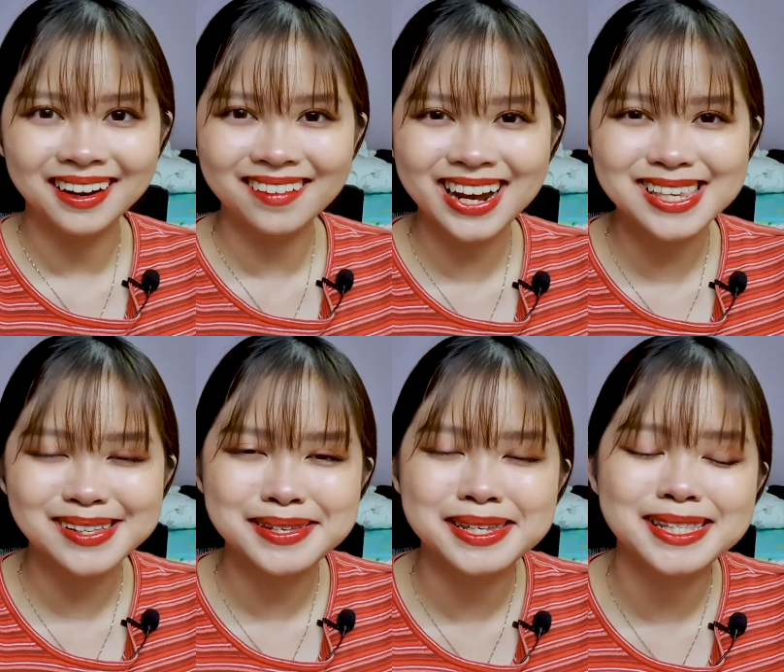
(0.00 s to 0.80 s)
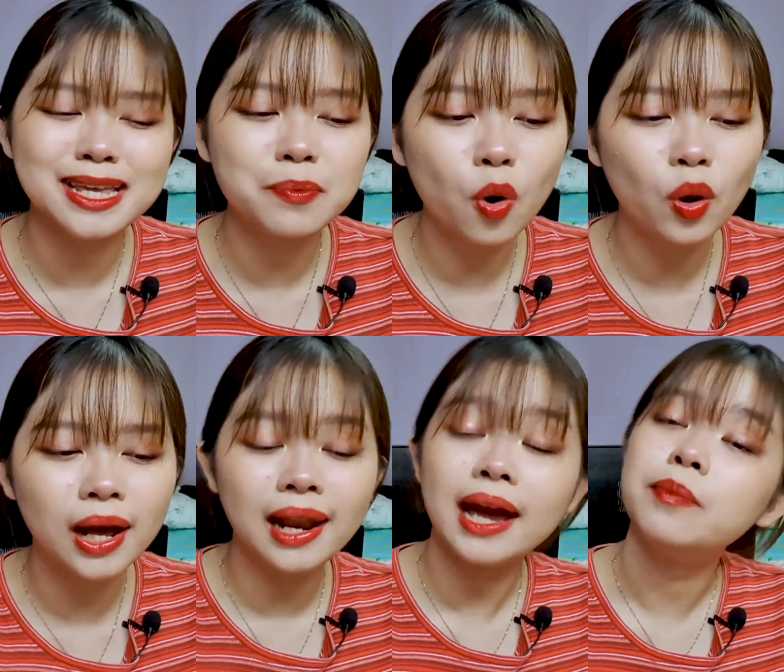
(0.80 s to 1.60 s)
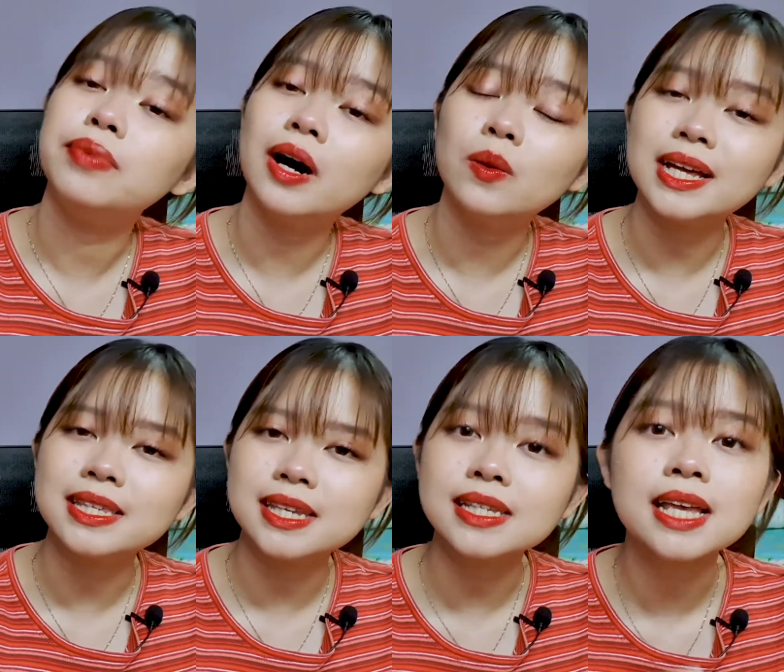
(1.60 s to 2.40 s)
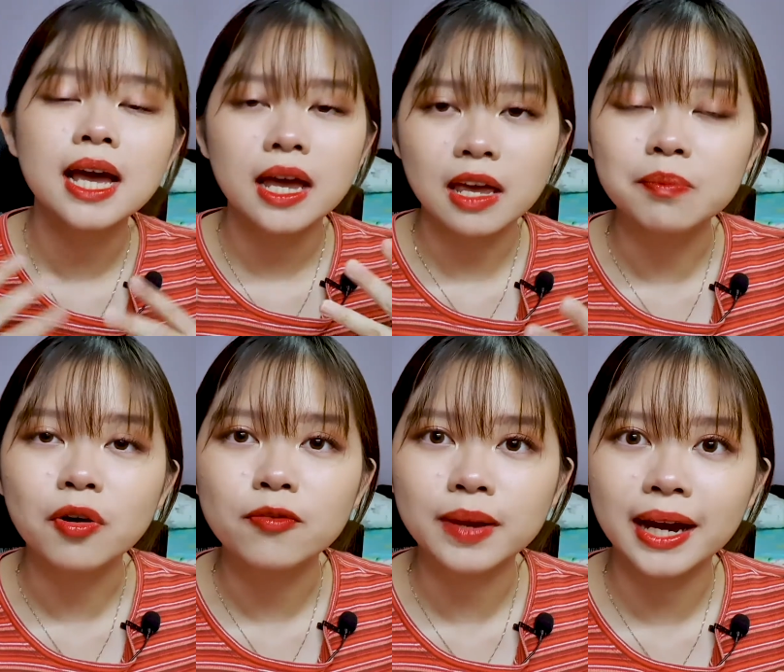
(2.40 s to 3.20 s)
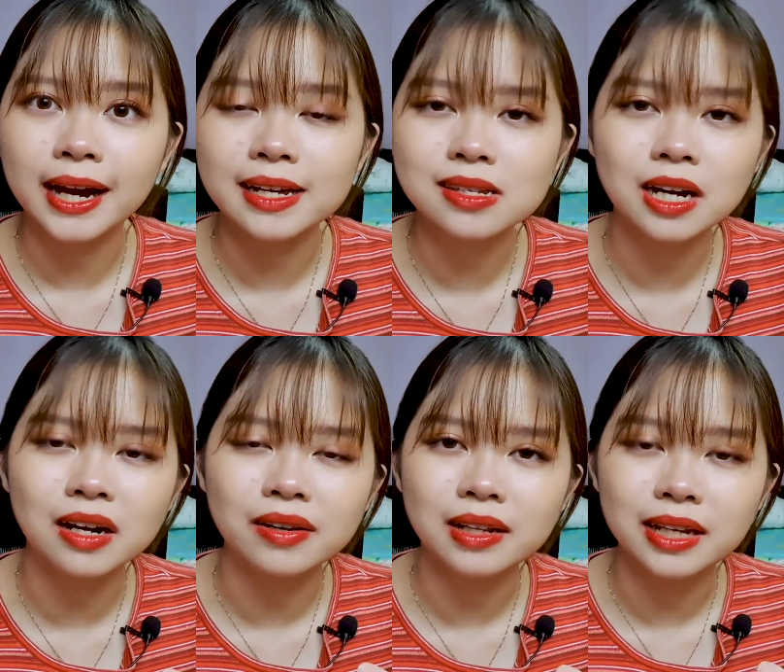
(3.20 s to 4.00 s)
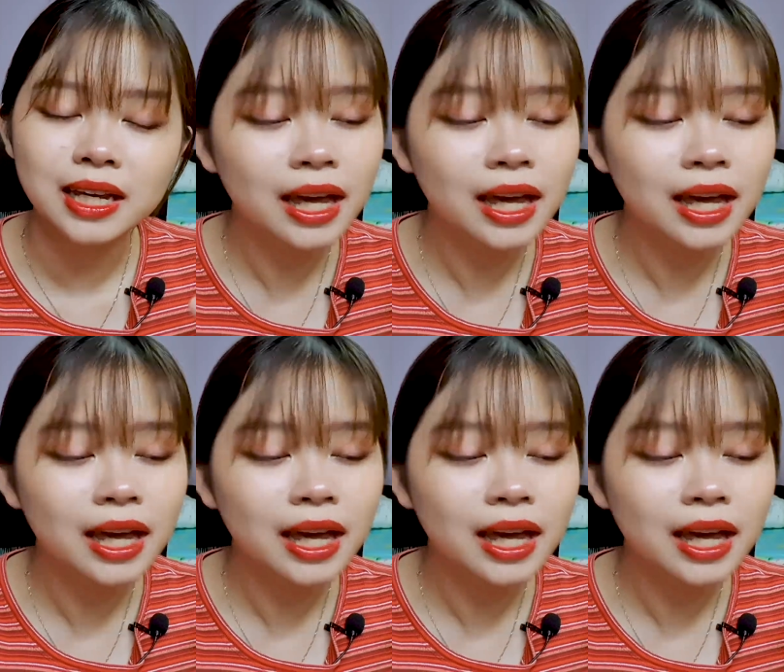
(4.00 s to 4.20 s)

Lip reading: Alright, so this is the Polar Light Brown lenses in both my eyes currently,